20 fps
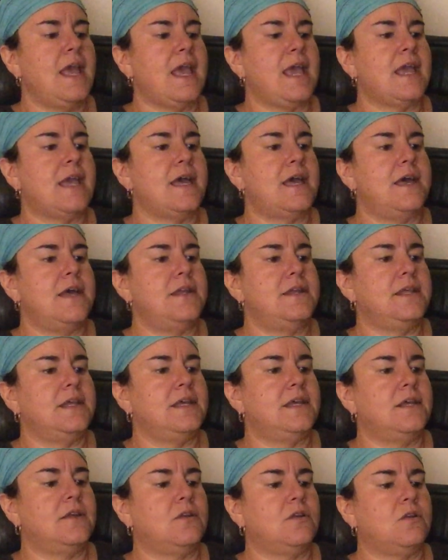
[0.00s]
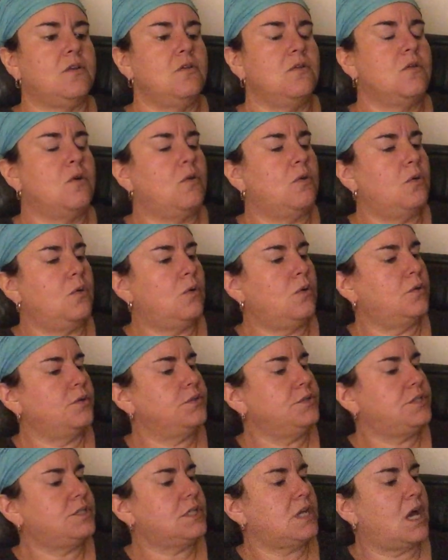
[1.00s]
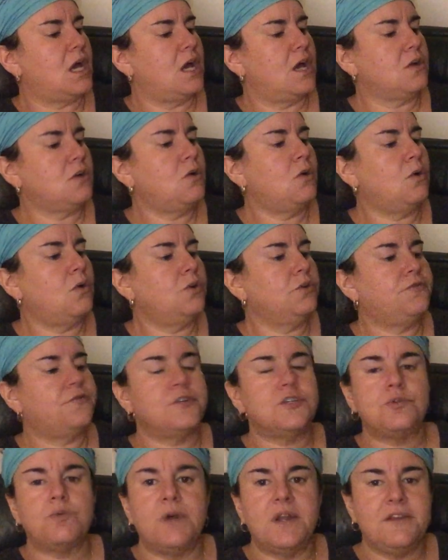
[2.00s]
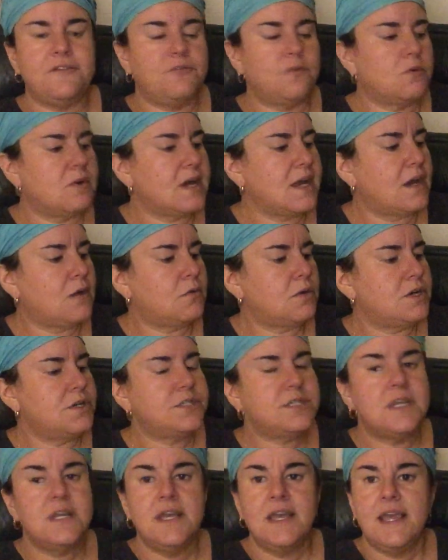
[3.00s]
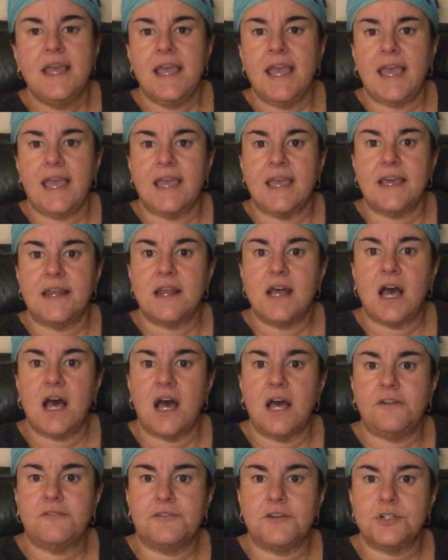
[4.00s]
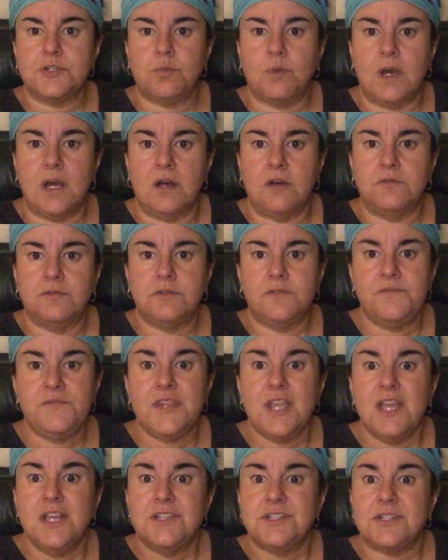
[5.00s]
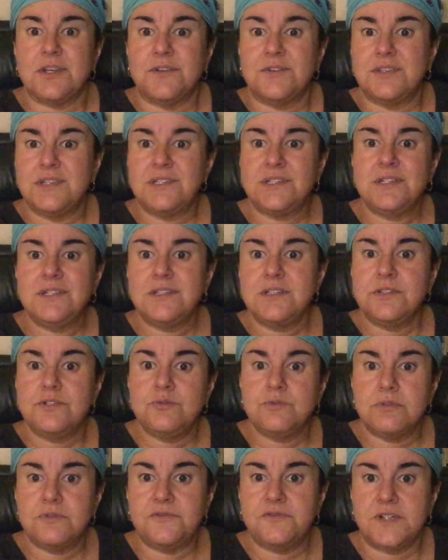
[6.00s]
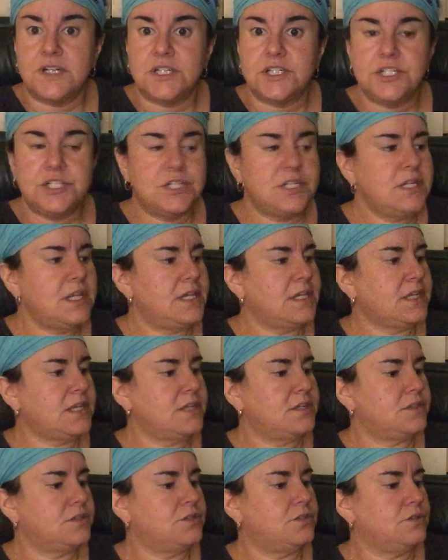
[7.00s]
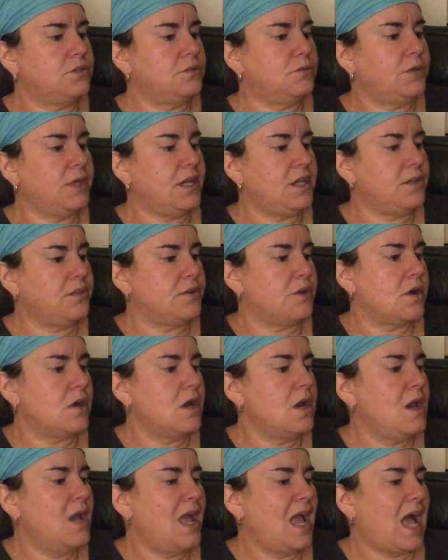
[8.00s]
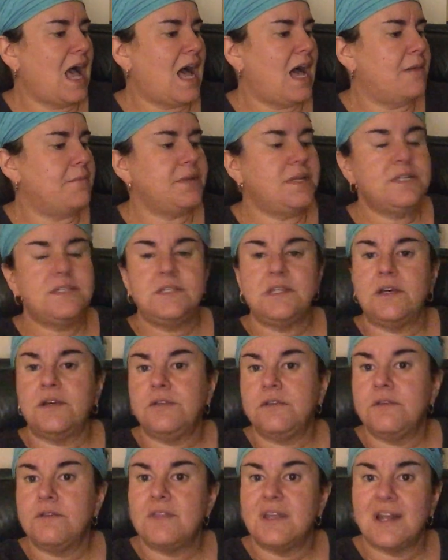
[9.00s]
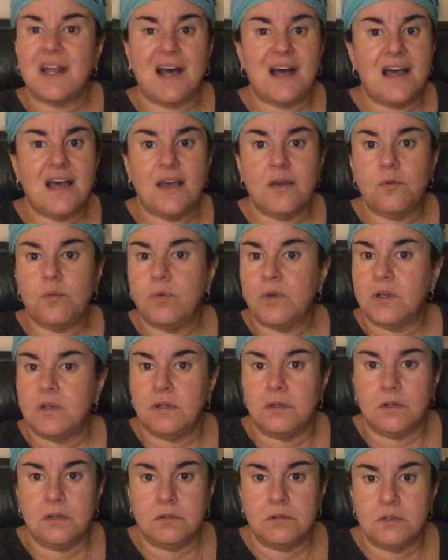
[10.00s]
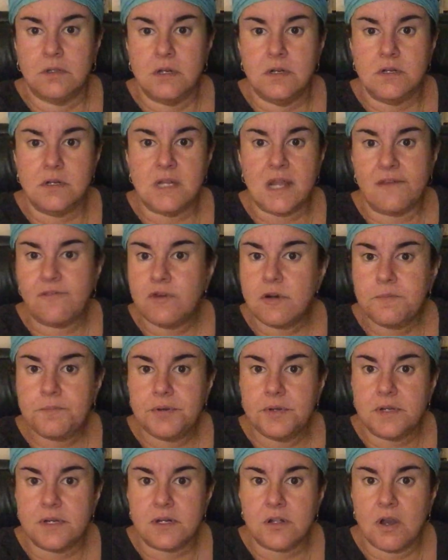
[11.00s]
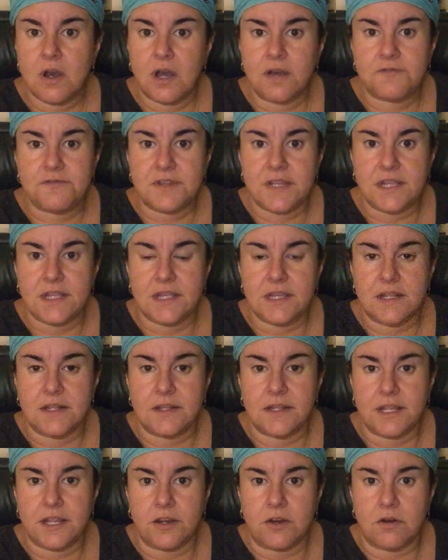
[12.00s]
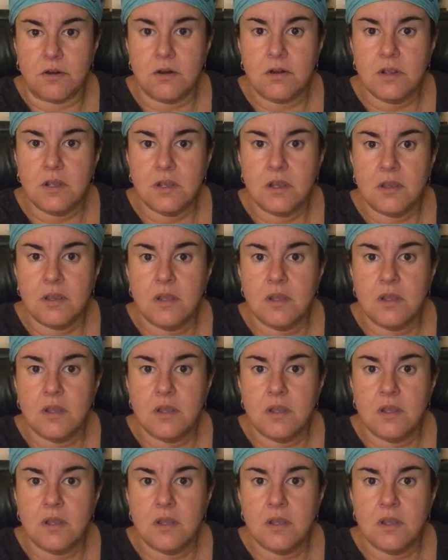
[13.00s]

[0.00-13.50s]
And it holds cold for 24 hours and hot for 12. So this is a dual function. It can do either. I'm going to tell you that I will never put coffee in here